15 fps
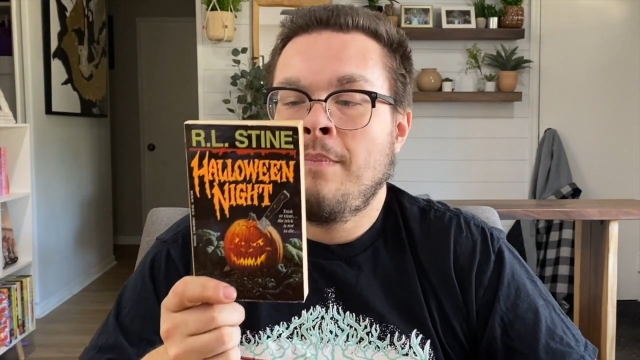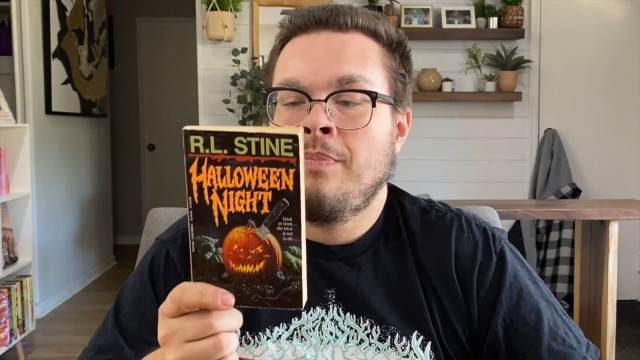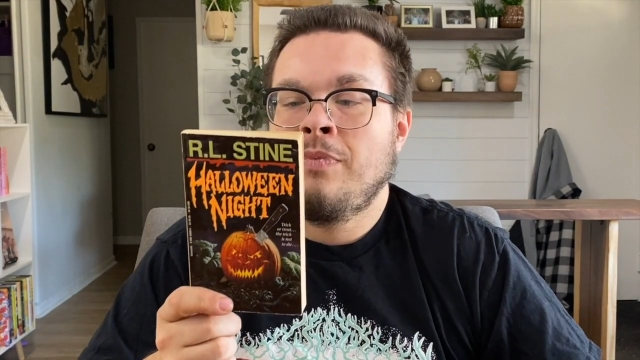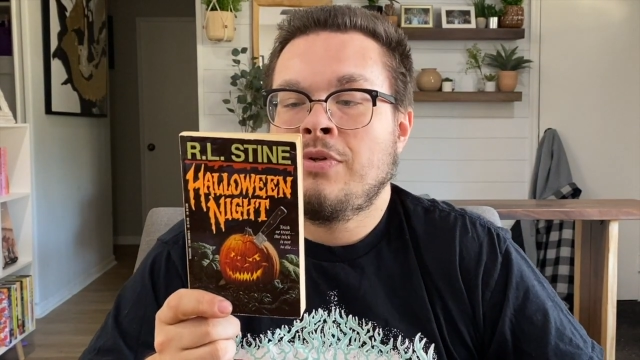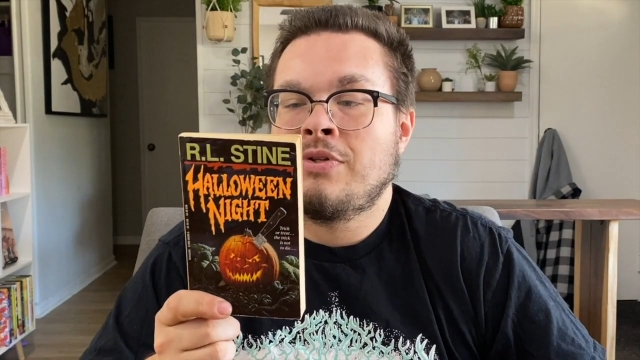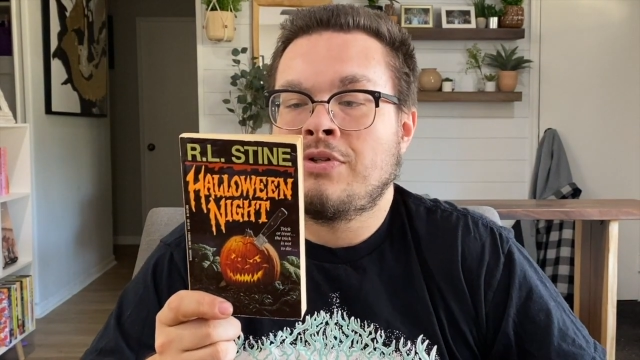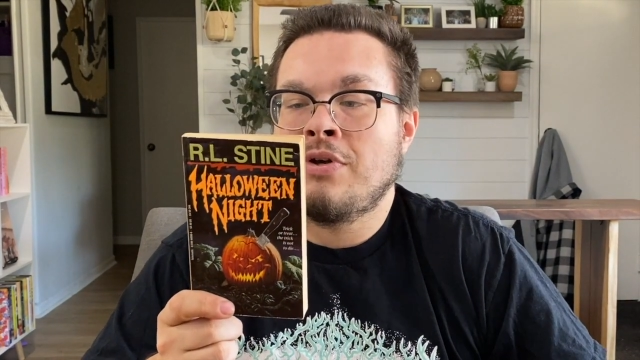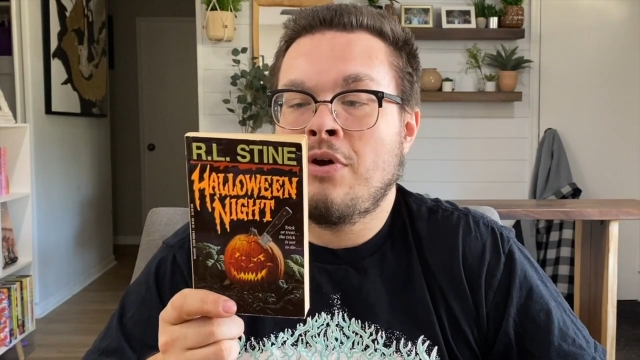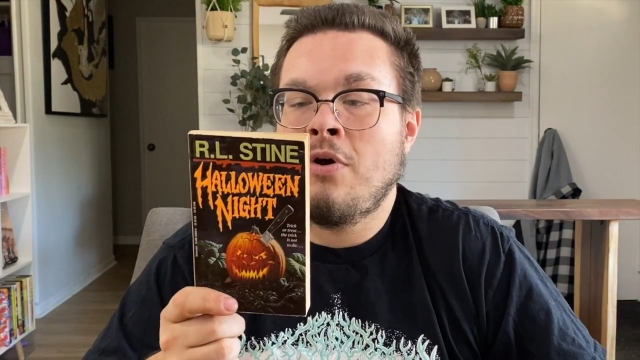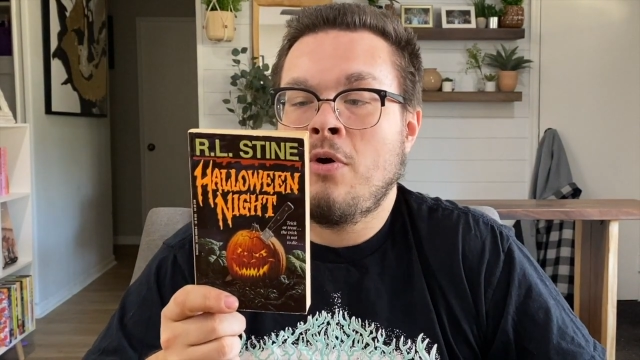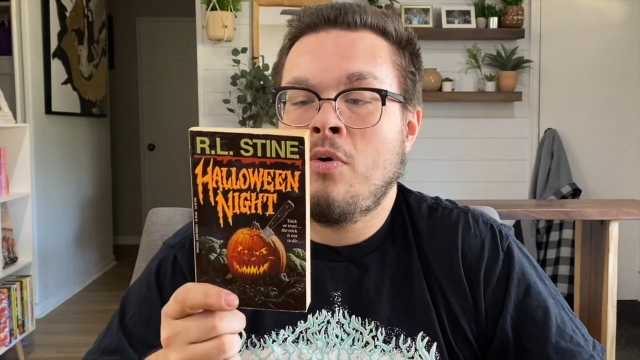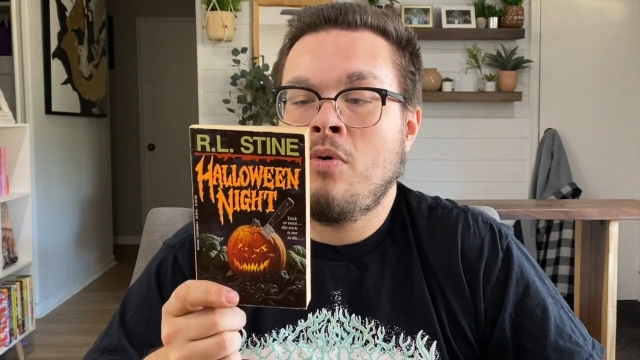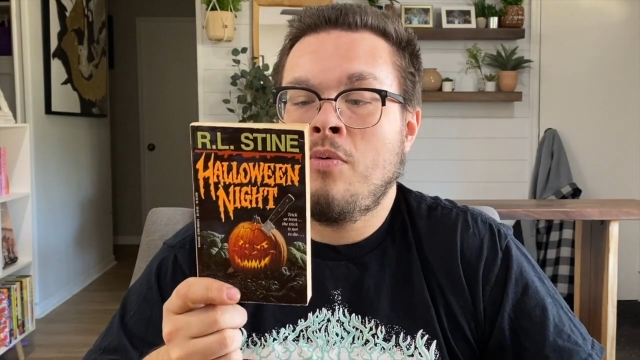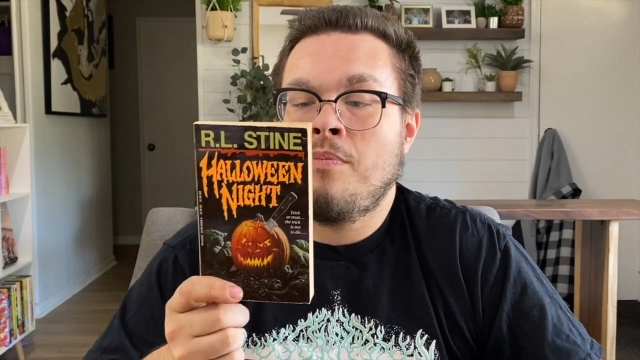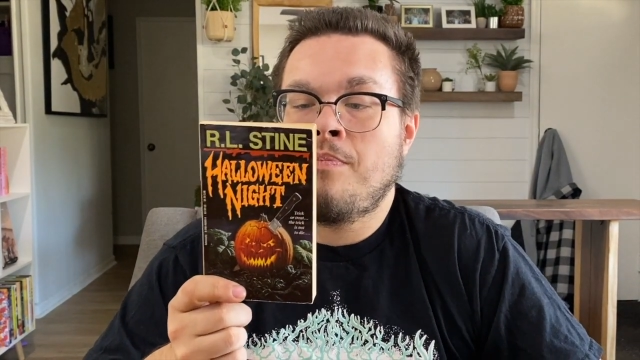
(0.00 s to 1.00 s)

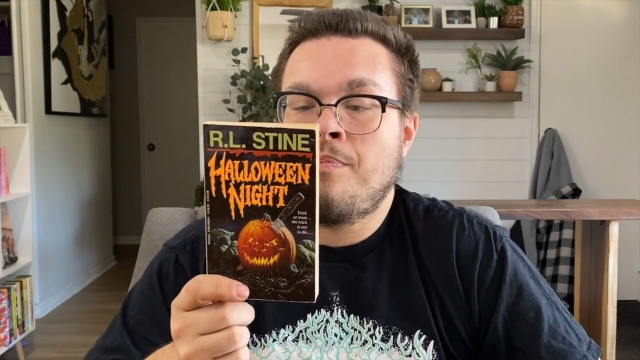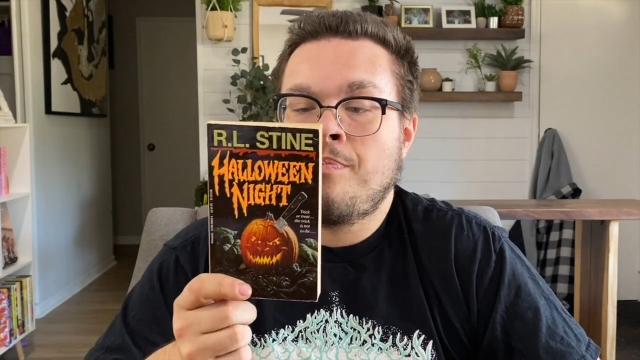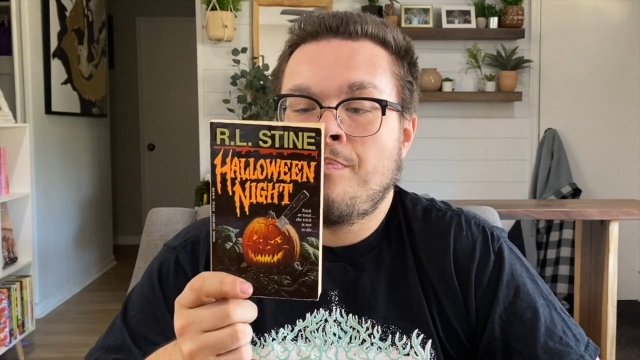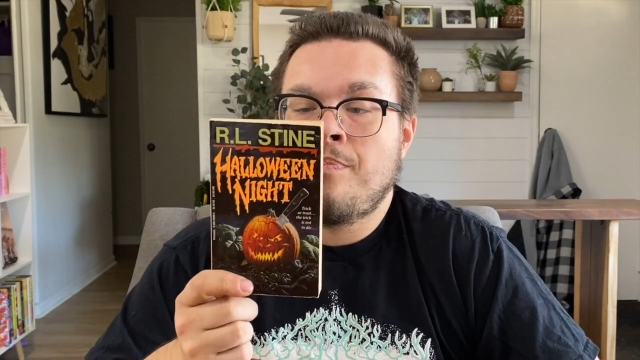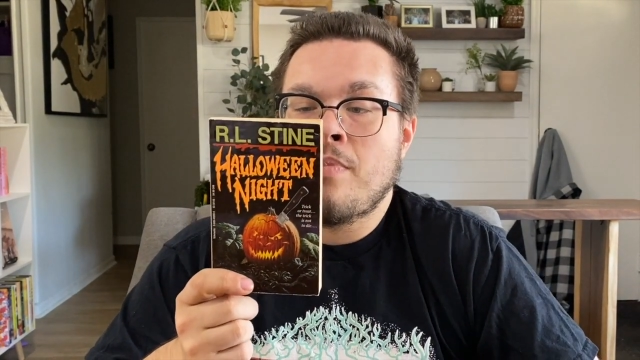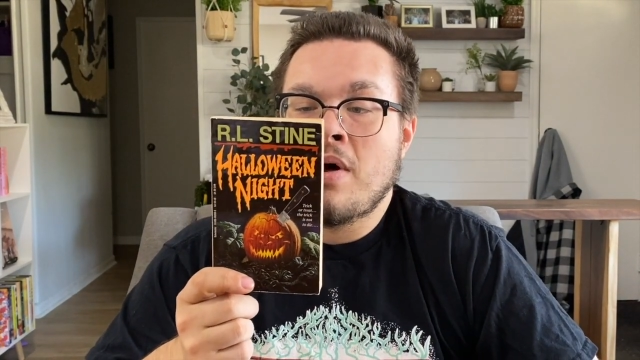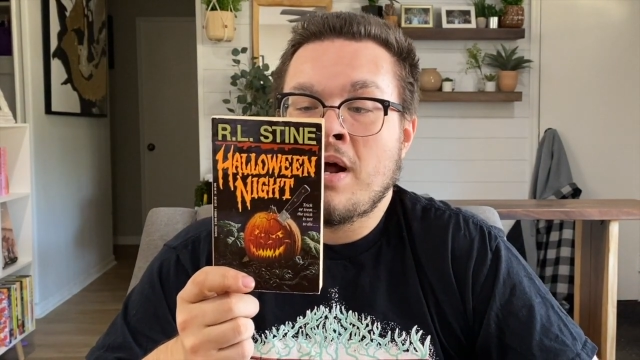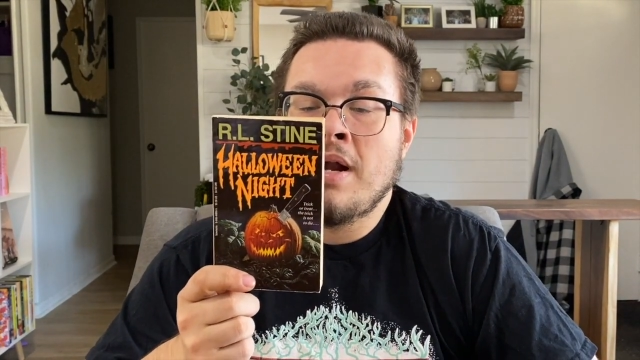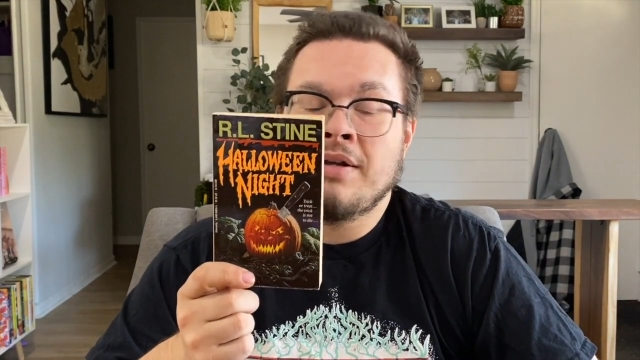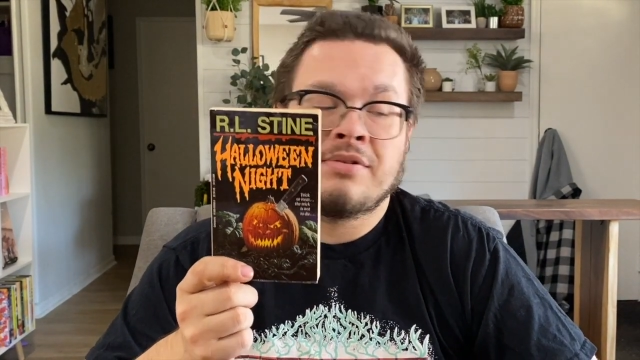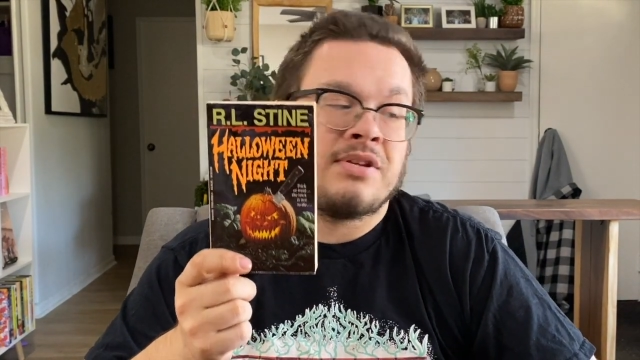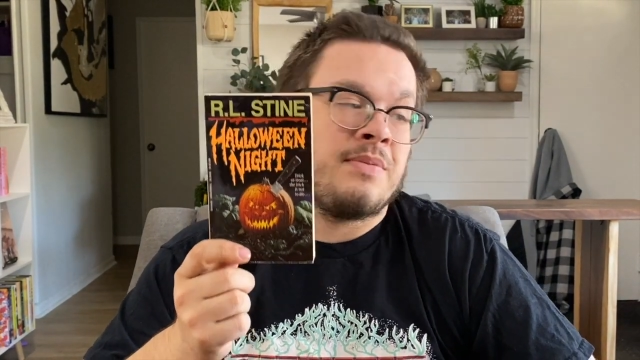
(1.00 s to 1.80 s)
So, honestly,